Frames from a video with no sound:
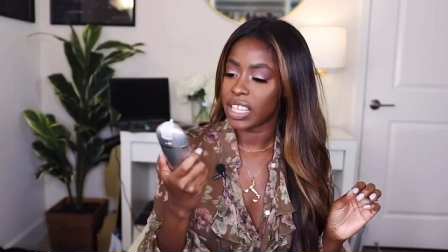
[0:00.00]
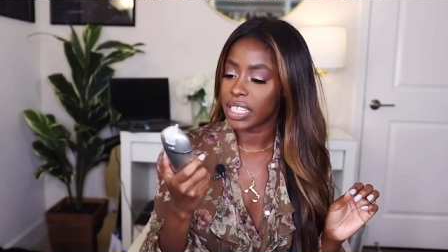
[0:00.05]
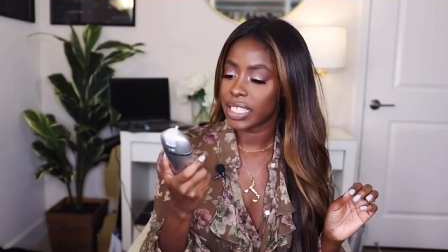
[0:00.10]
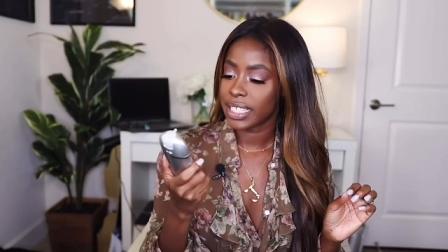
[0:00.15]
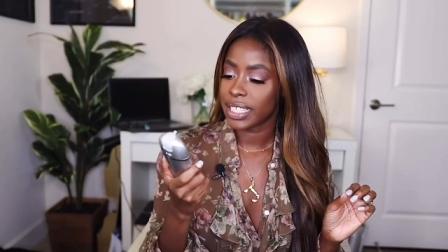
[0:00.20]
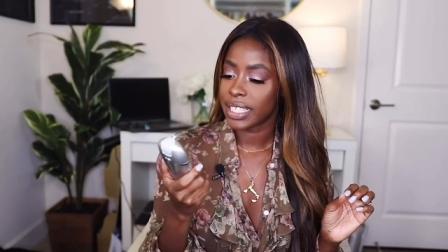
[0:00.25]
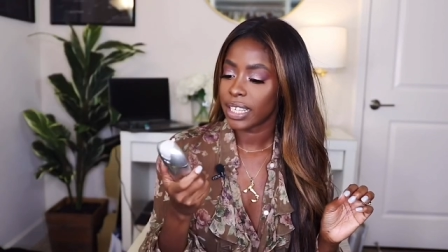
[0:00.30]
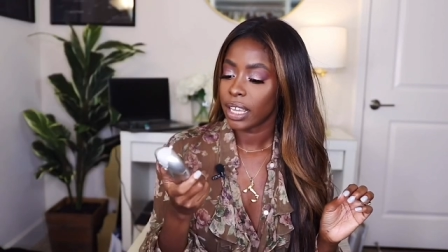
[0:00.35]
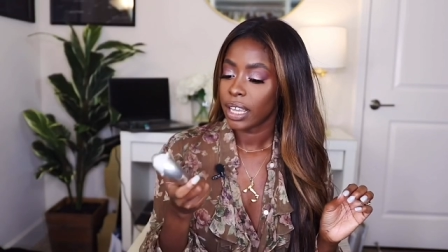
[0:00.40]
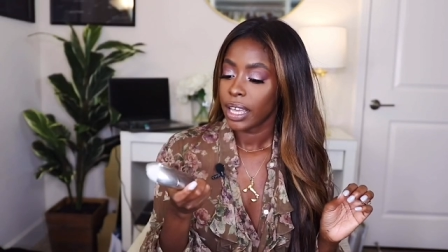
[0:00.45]

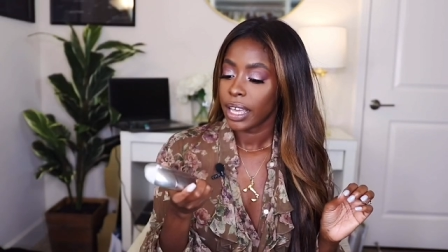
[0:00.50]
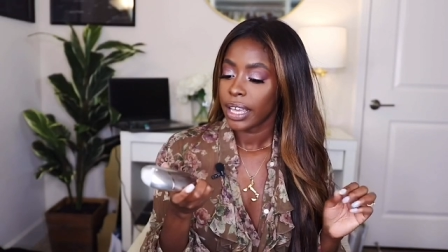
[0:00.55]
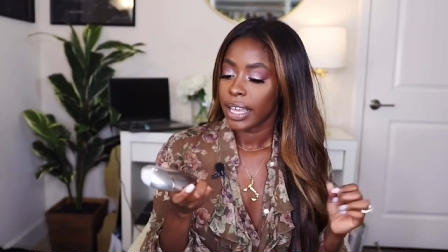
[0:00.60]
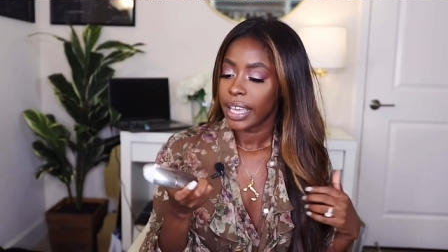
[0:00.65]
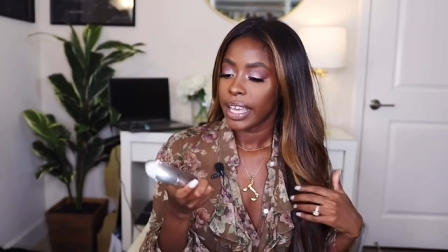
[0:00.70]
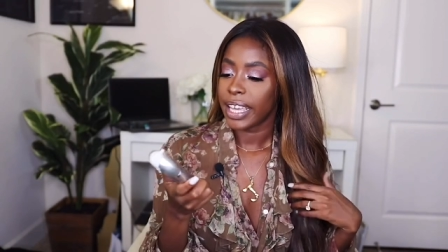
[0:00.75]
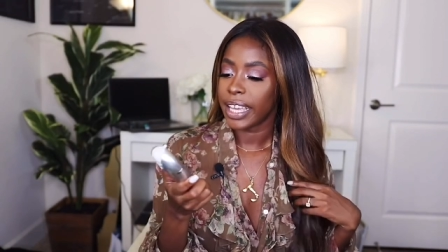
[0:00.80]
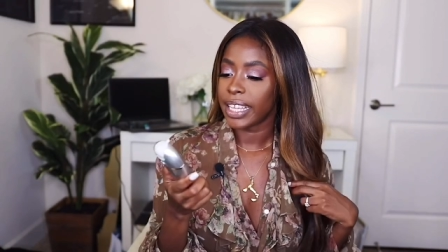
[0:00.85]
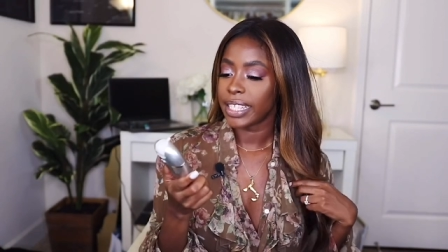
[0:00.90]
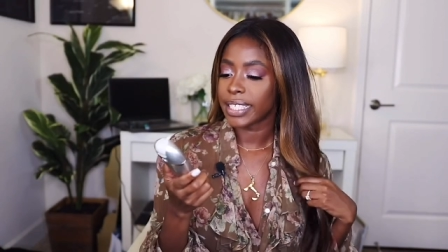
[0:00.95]
this.
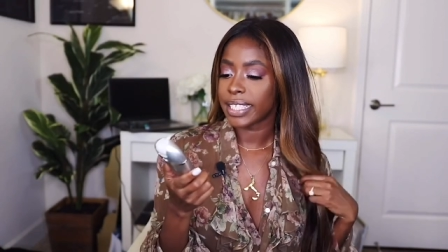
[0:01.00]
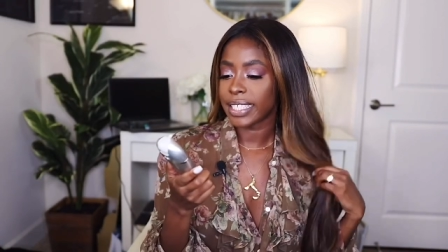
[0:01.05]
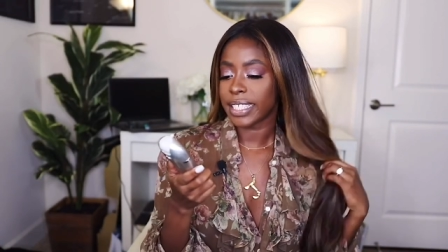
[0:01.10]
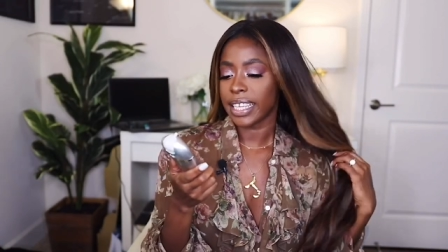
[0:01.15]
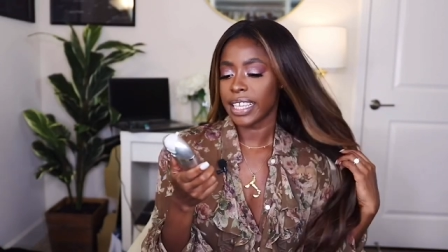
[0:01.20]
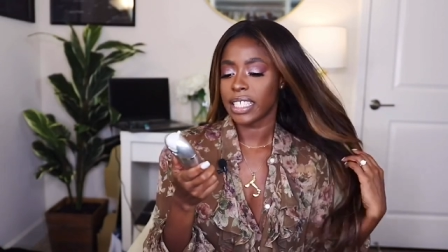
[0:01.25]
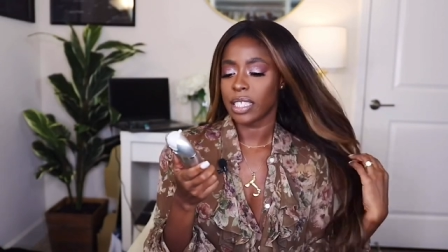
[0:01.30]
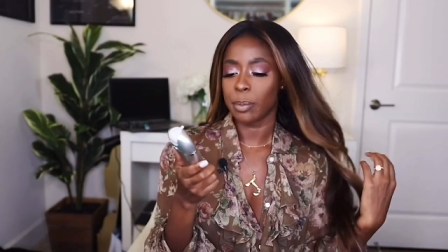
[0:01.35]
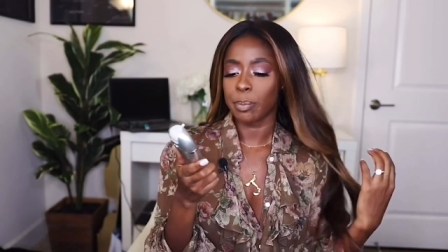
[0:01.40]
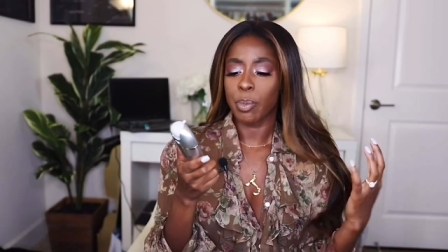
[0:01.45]
It
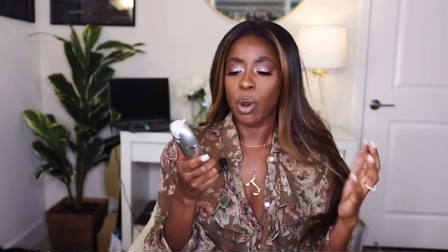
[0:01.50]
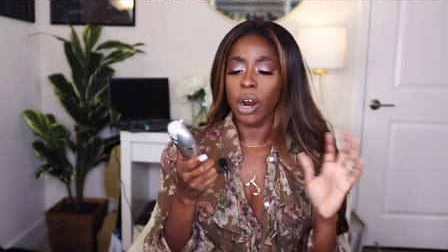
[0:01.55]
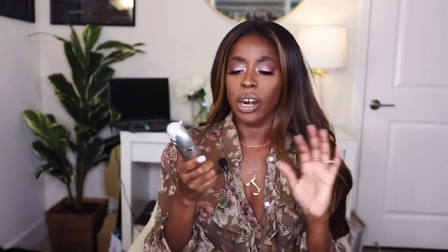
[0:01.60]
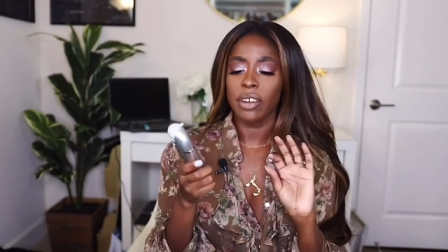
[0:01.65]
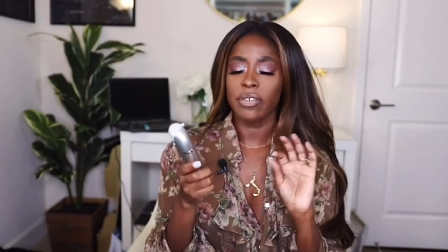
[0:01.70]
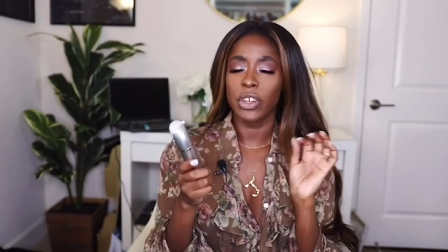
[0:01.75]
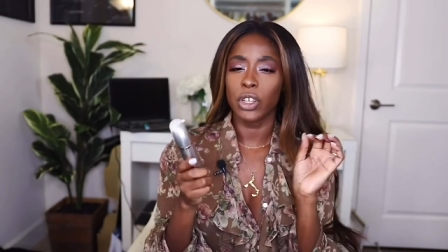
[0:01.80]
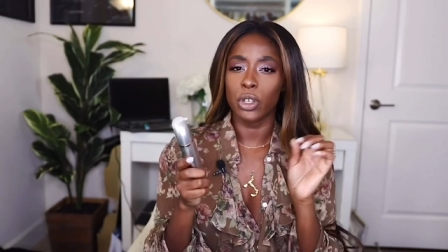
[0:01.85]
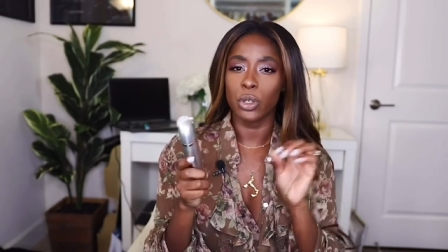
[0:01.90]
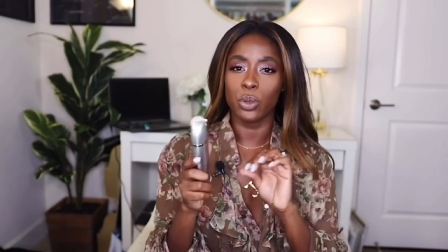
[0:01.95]
is a
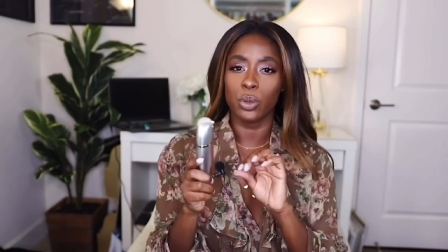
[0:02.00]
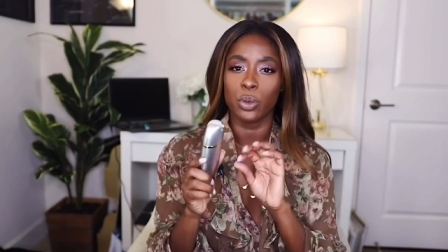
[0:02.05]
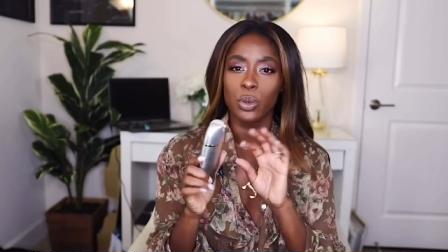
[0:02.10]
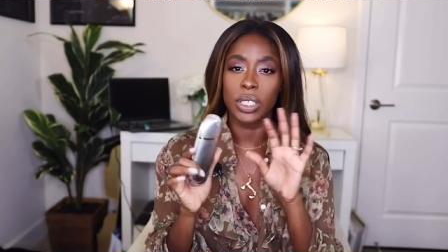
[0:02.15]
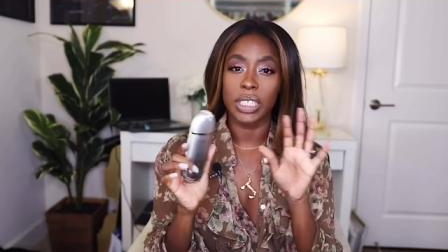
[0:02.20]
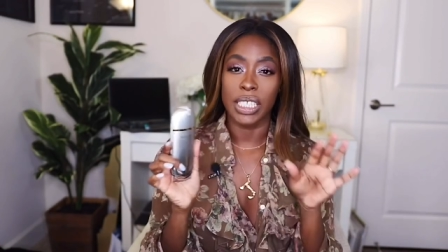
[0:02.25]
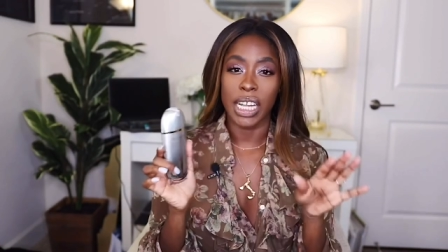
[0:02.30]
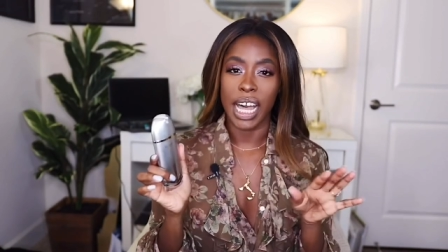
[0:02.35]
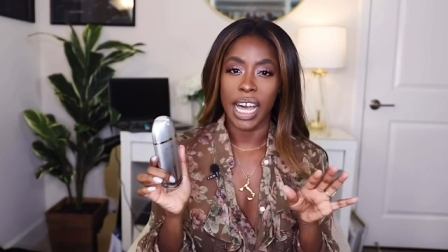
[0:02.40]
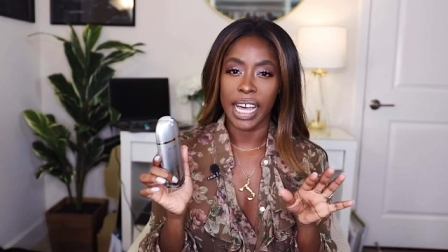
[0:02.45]
part of a new
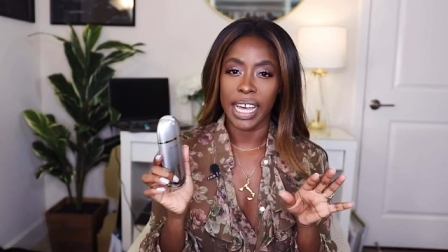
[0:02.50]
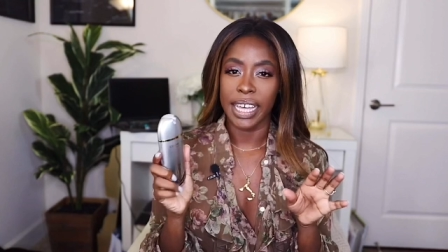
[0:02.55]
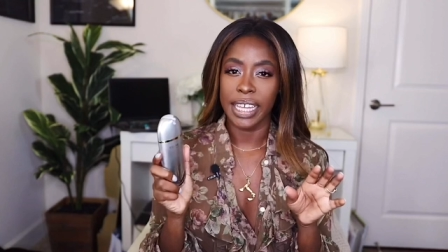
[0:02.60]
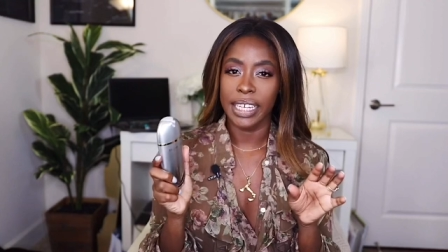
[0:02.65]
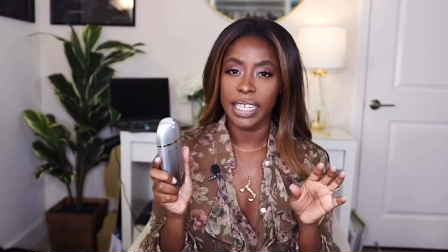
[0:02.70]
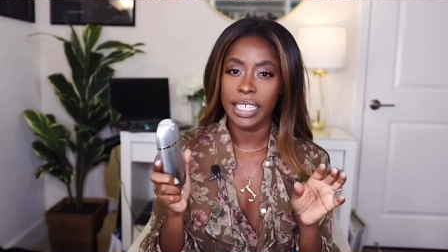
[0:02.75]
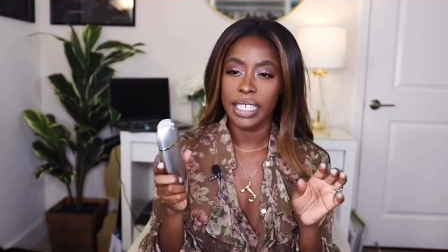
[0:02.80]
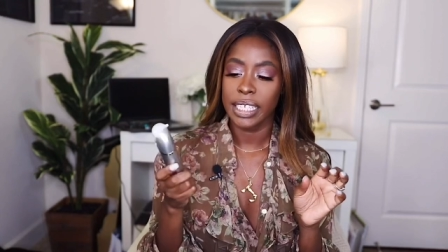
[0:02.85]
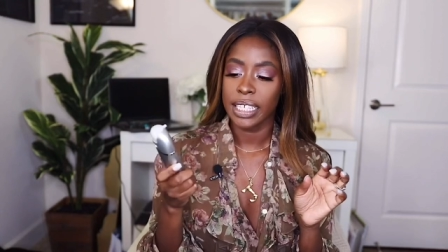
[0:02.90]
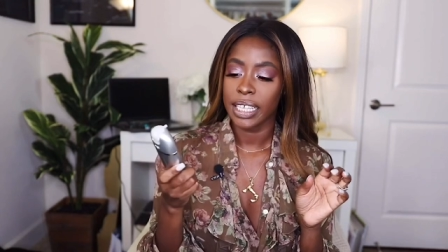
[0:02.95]

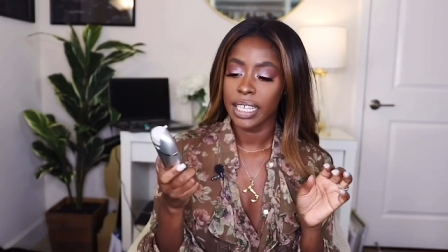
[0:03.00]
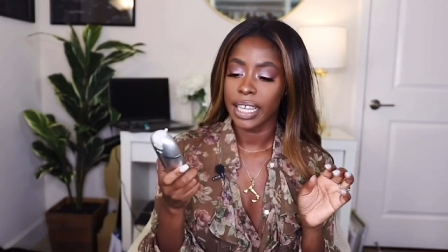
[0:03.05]
line,